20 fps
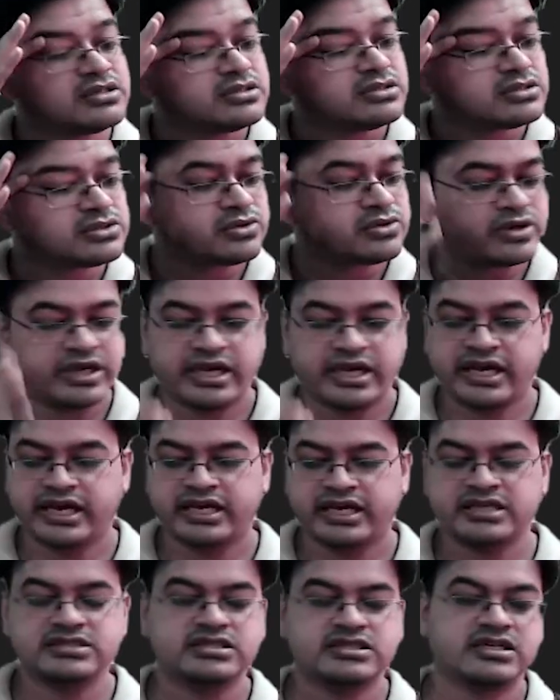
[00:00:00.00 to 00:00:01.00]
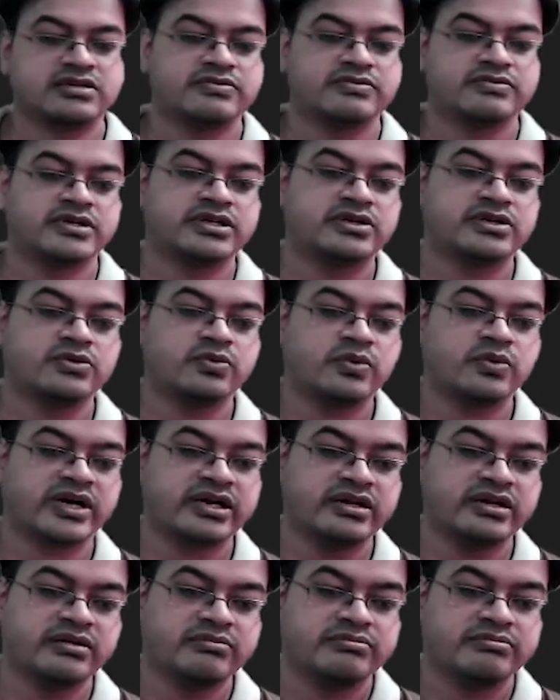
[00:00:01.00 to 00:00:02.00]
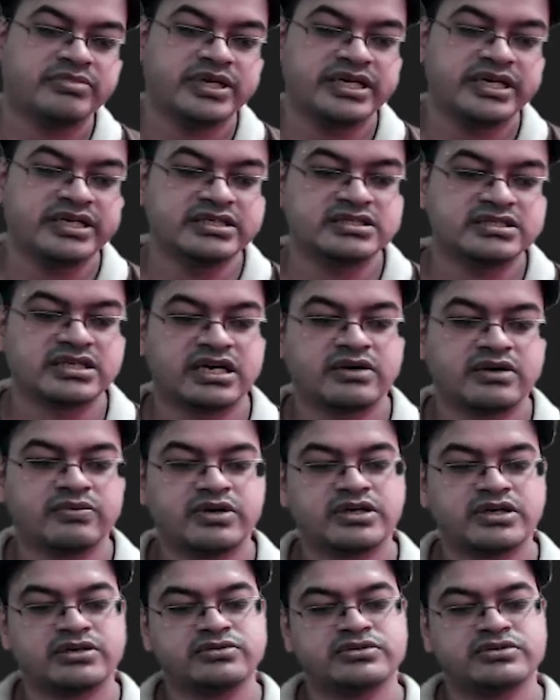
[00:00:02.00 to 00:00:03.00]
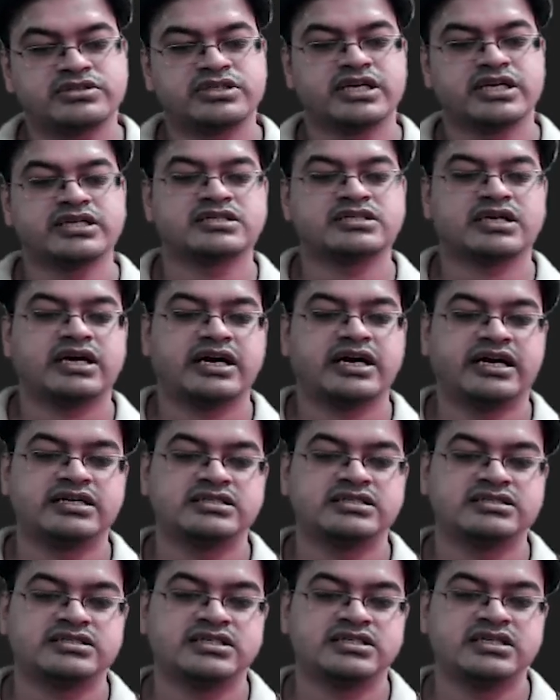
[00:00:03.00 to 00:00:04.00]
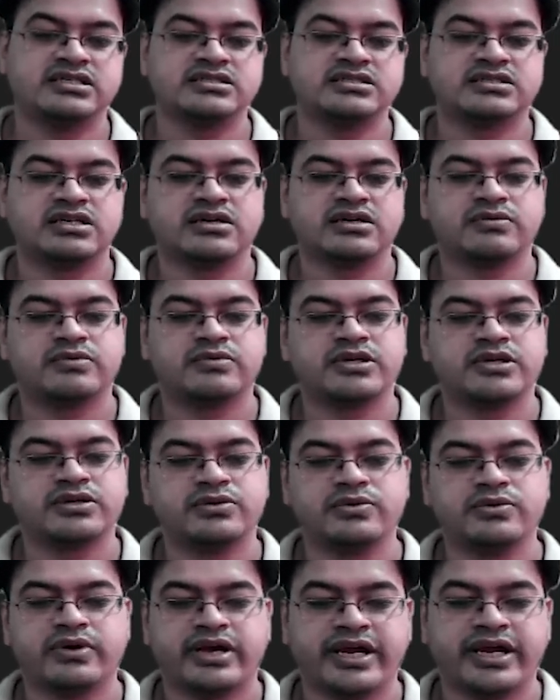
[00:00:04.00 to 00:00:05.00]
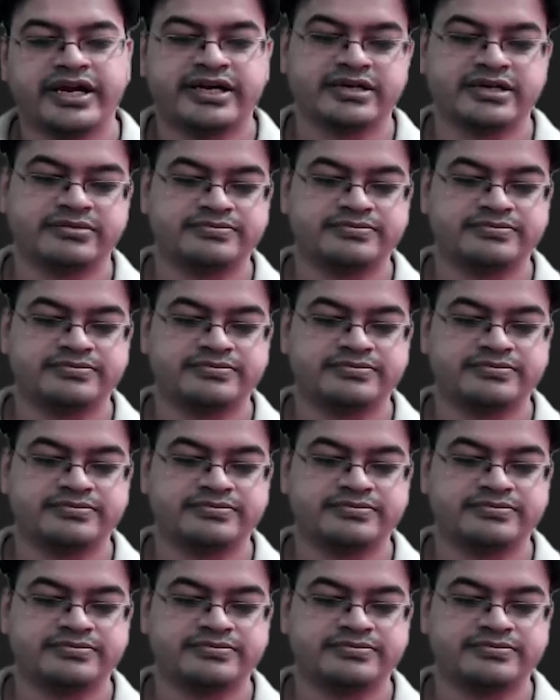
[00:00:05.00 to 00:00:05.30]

So a is equal to one, b is equal to six, and c is equal to eight.